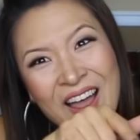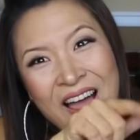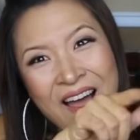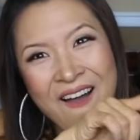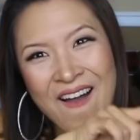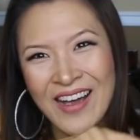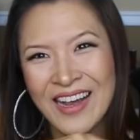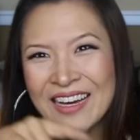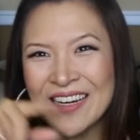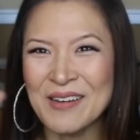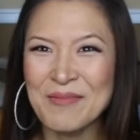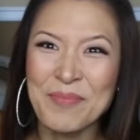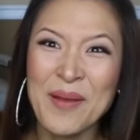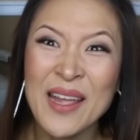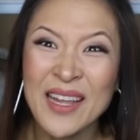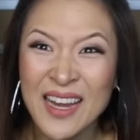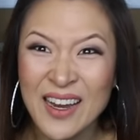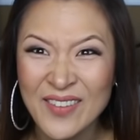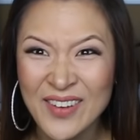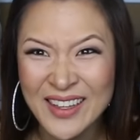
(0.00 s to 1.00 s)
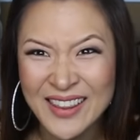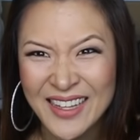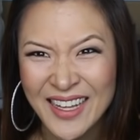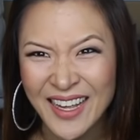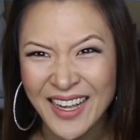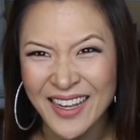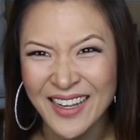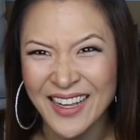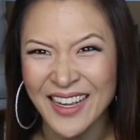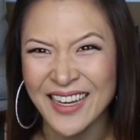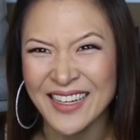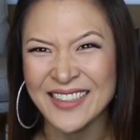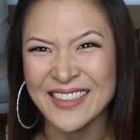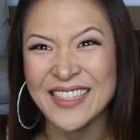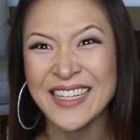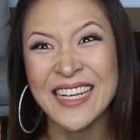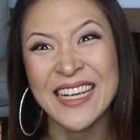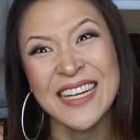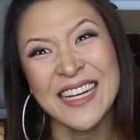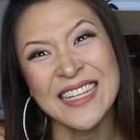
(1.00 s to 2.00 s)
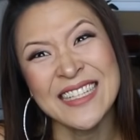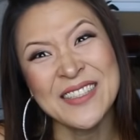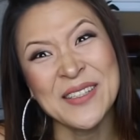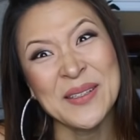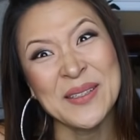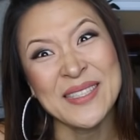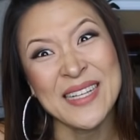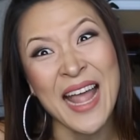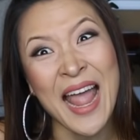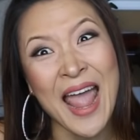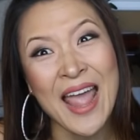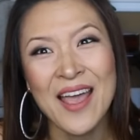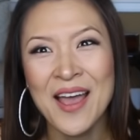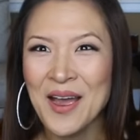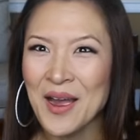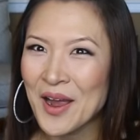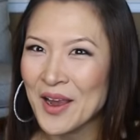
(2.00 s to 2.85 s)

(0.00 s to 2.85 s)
I'm gonna pick everything and eat it today.